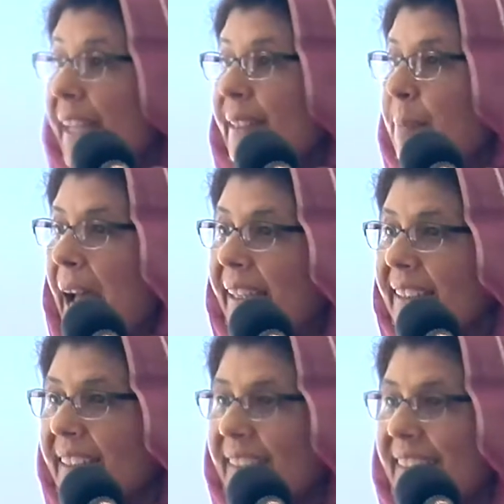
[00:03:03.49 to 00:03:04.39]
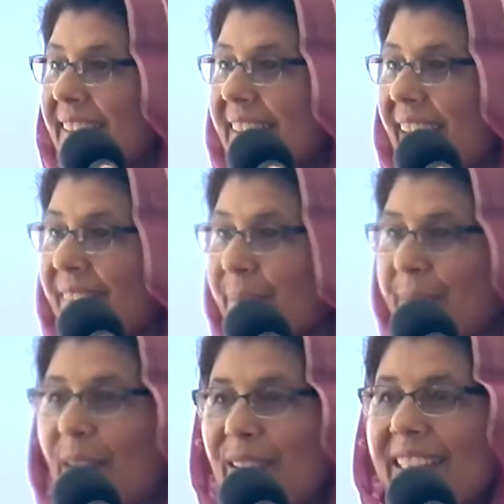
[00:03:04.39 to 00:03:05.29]
at the back? Yeah?
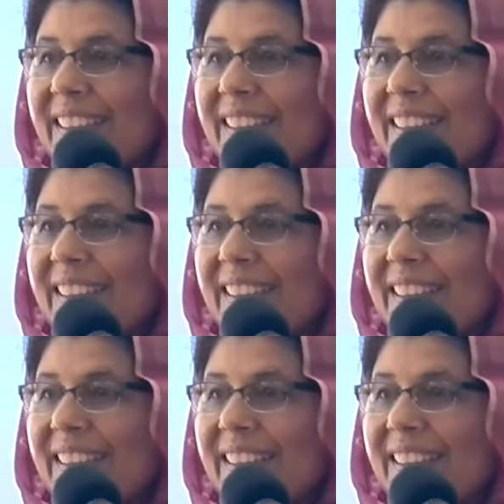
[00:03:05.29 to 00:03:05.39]
All right,